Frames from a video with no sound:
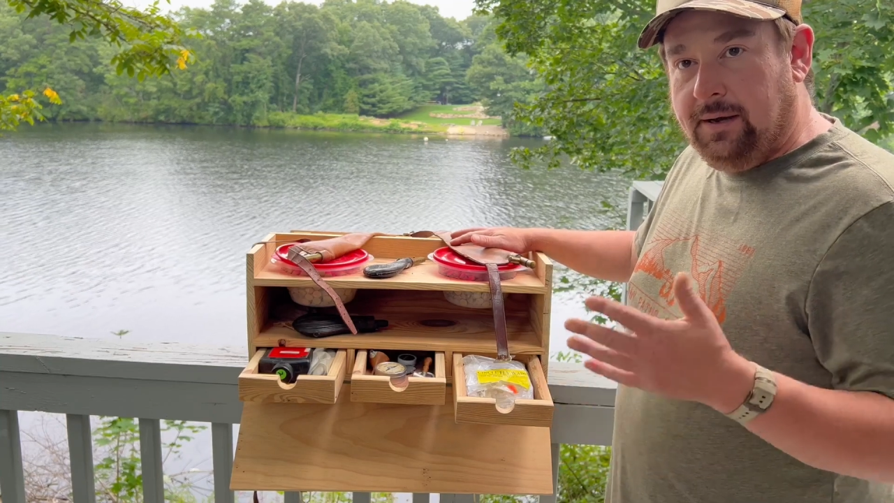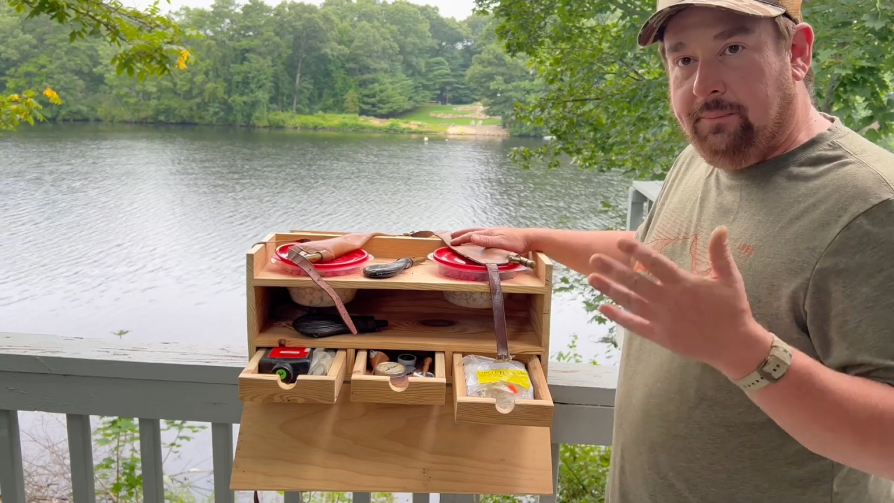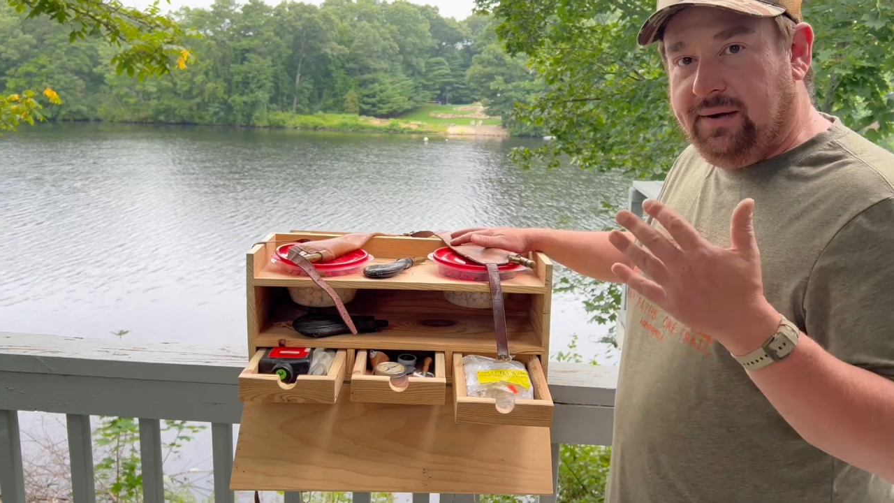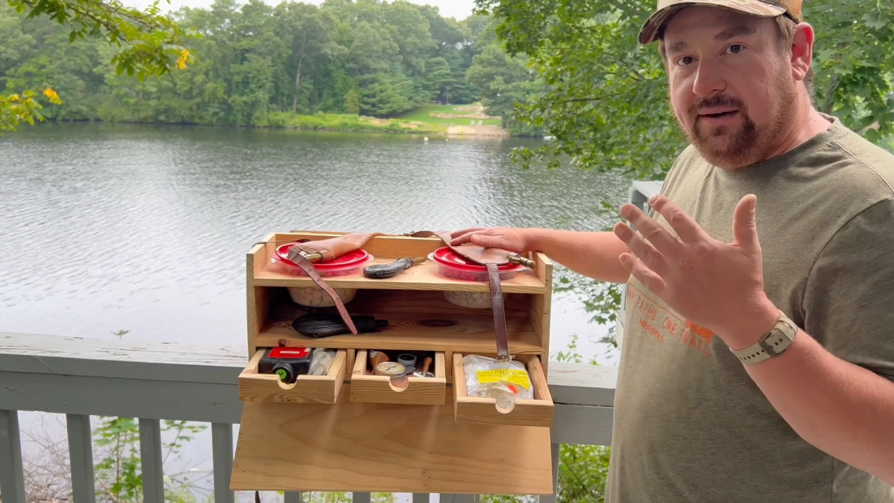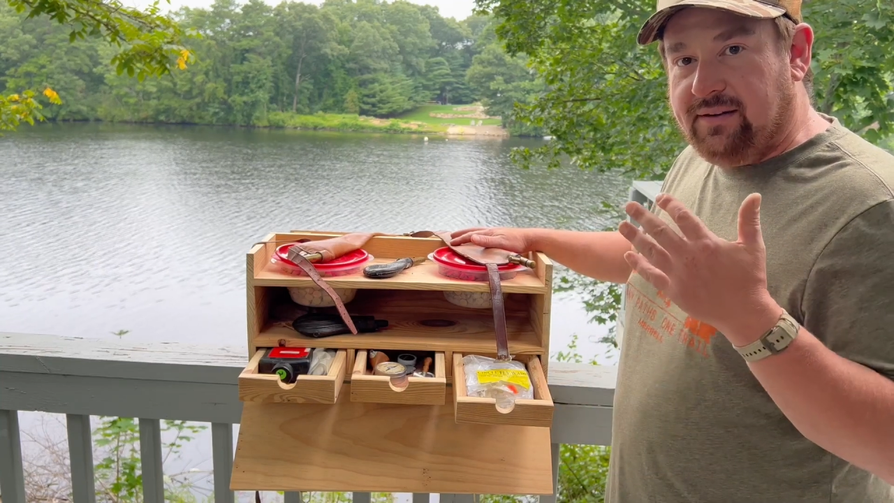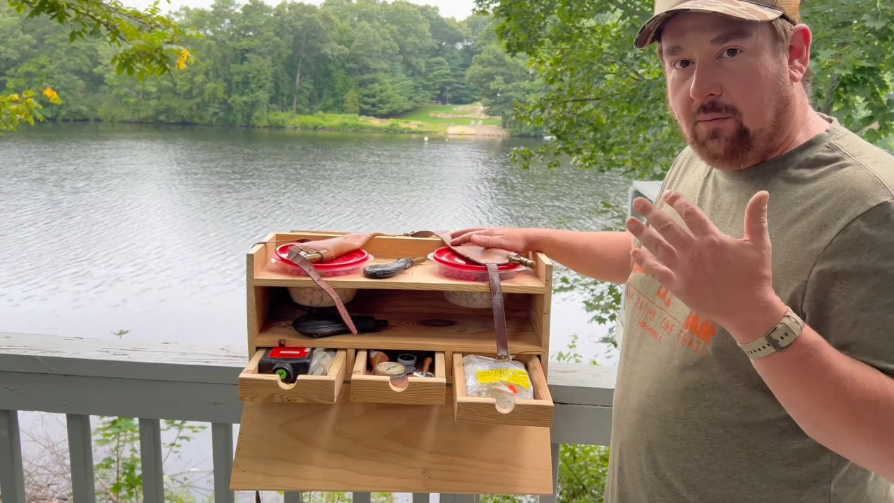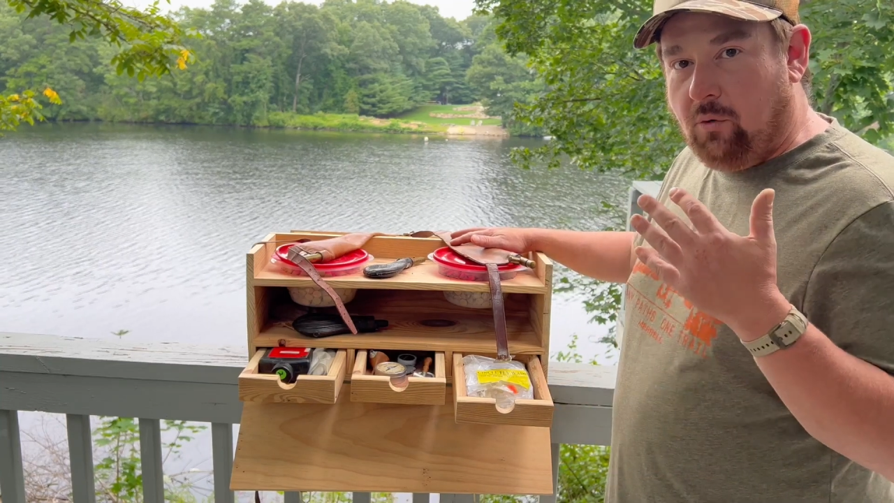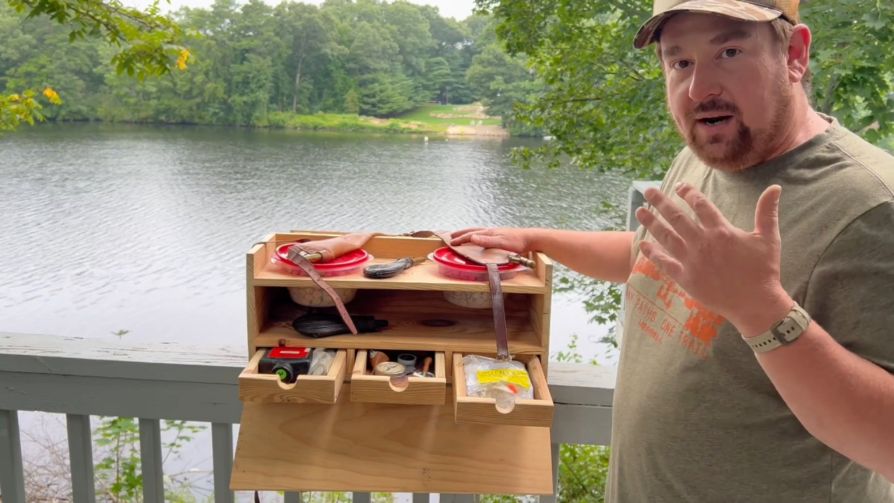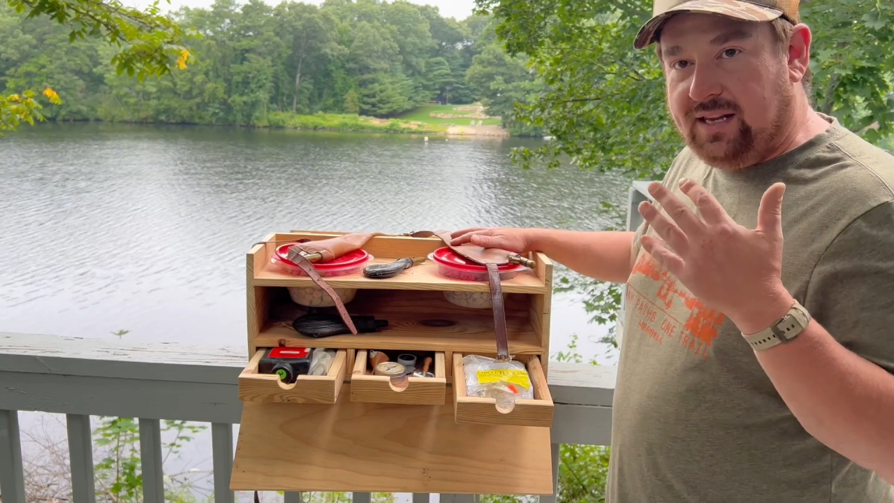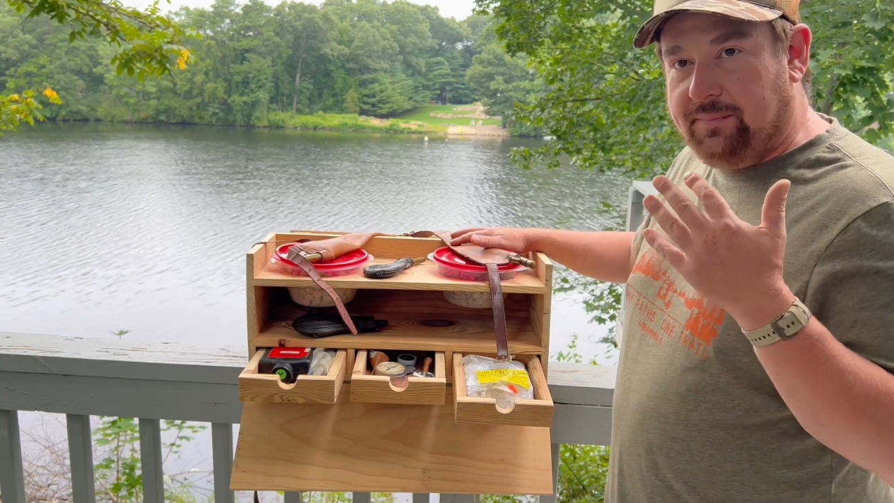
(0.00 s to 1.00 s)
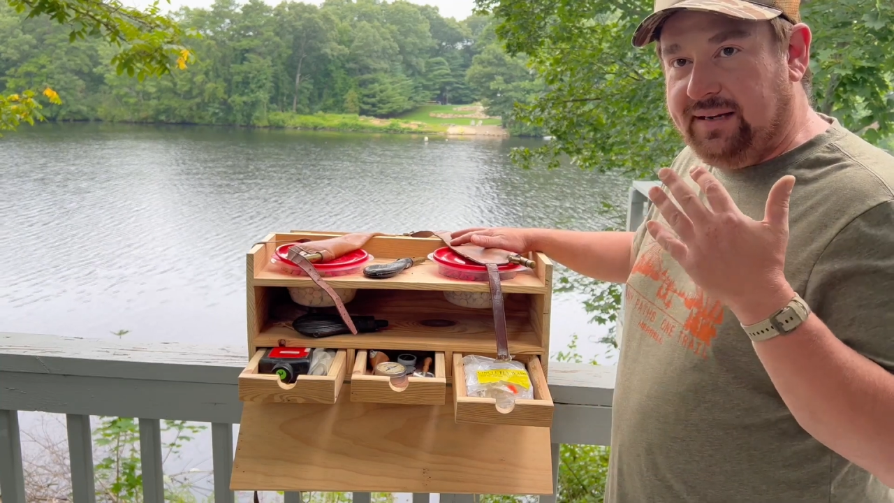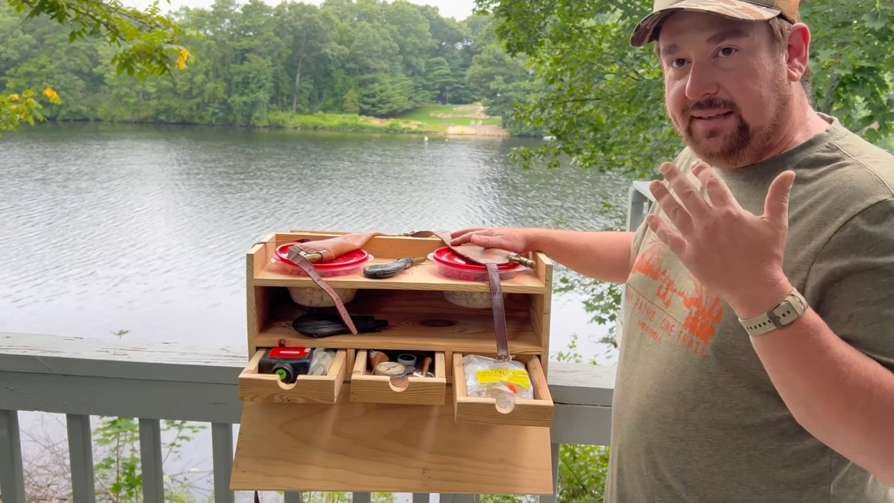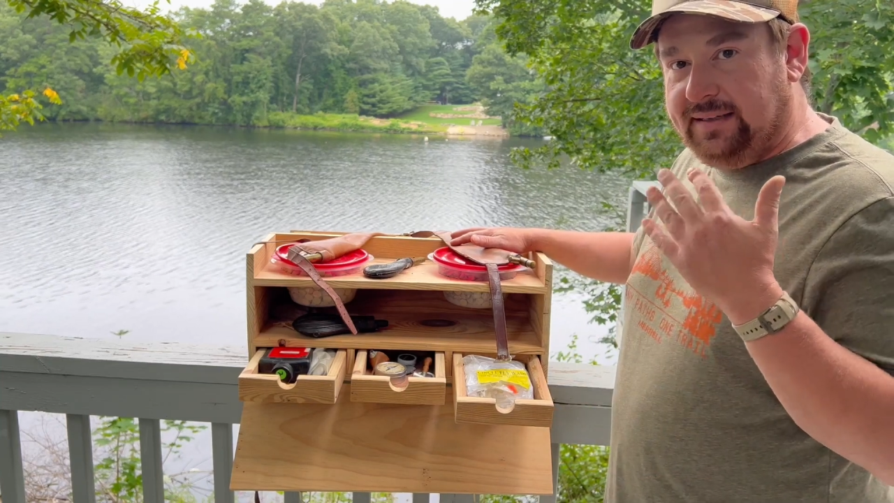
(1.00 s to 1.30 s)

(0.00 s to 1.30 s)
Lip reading: because I want it to be